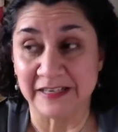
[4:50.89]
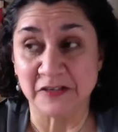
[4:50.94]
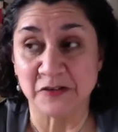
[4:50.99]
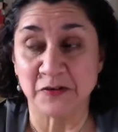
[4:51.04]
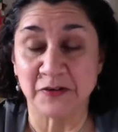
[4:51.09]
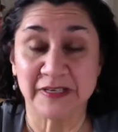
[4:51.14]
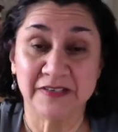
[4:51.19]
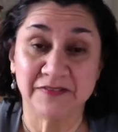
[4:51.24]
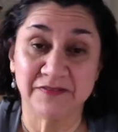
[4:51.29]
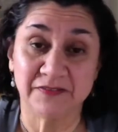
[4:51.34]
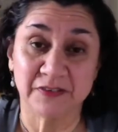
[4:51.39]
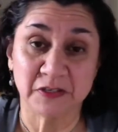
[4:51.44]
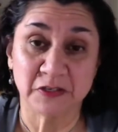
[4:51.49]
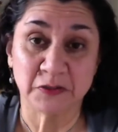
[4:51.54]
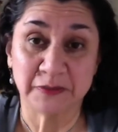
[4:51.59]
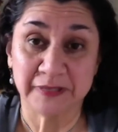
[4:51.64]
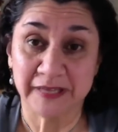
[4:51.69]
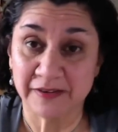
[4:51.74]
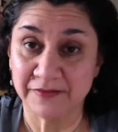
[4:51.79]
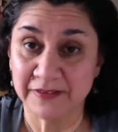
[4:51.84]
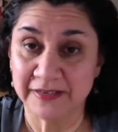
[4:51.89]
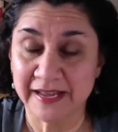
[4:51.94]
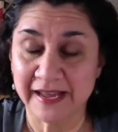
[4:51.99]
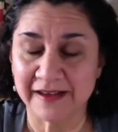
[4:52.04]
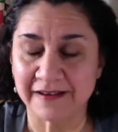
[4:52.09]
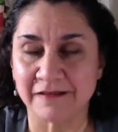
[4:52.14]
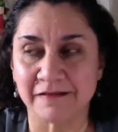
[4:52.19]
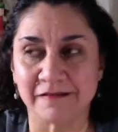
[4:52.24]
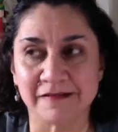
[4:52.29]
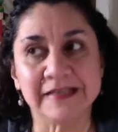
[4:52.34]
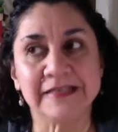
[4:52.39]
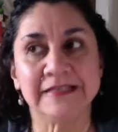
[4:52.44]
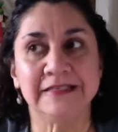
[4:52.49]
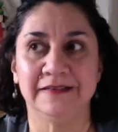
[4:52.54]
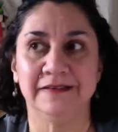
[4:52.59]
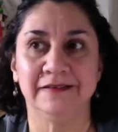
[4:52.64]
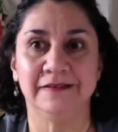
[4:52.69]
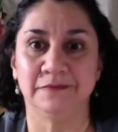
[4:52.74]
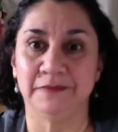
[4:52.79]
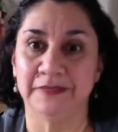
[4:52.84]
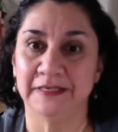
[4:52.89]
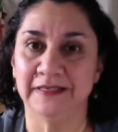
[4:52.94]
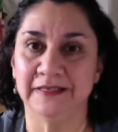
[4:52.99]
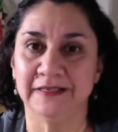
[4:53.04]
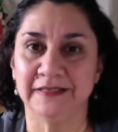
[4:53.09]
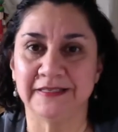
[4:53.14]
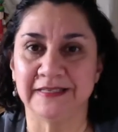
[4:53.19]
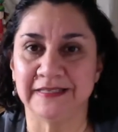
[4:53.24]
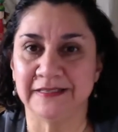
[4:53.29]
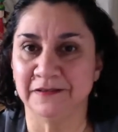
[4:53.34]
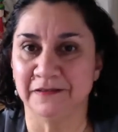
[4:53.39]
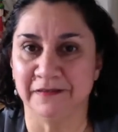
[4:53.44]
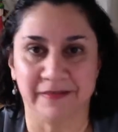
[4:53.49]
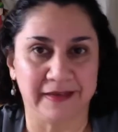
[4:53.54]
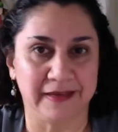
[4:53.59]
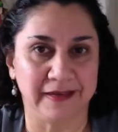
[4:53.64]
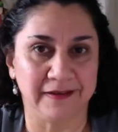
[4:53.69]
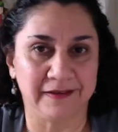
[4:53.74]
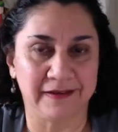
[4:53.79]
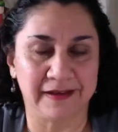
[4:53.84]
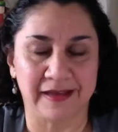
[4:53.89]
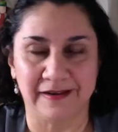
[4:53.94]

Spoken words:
entry in virtually every category didn't win a single thing.